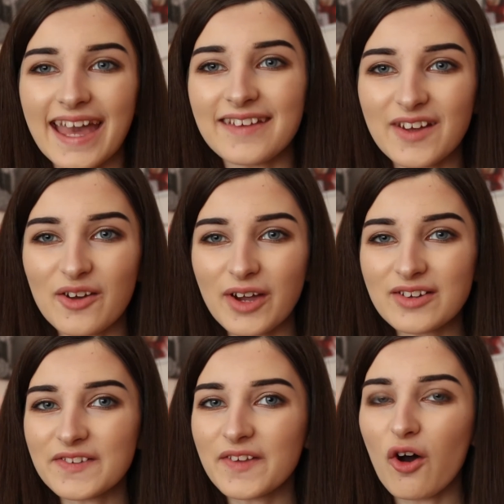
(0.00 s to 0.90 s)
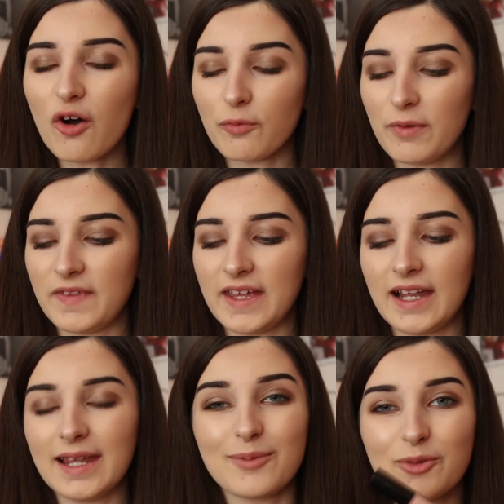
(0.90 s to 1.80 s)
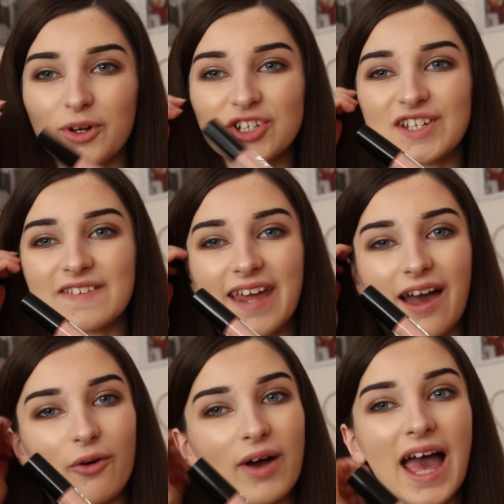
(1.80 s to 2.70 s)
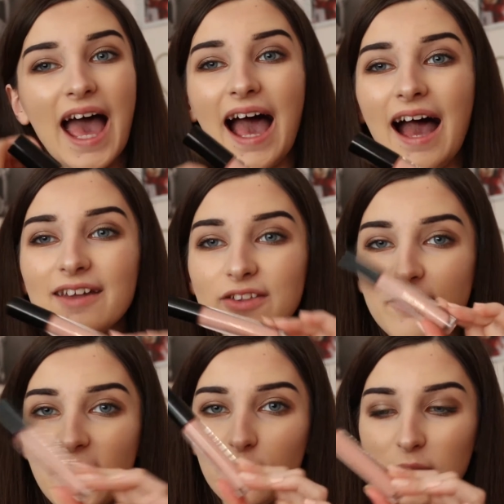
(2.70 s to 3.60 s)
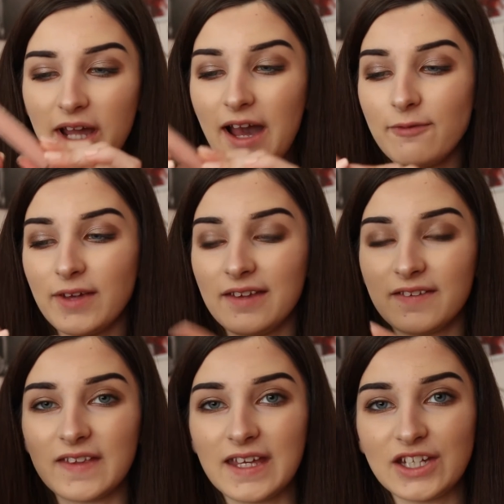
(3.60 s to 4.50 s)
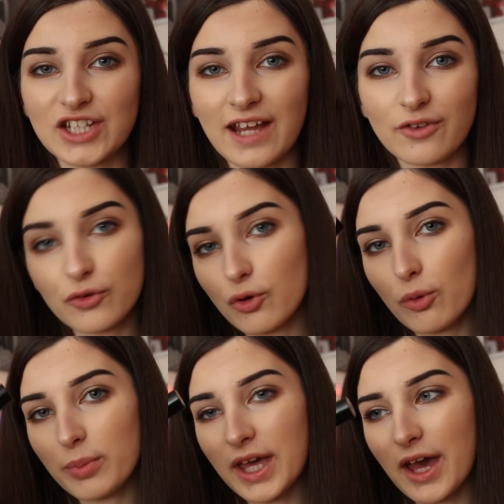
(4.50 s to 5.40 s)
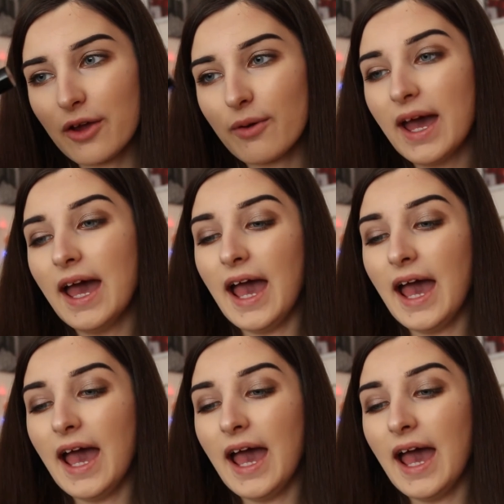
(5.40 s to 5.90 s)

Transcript: Okay, so I'm going to start off with the lip swatches now, and the first one I have is the shade Scorpio,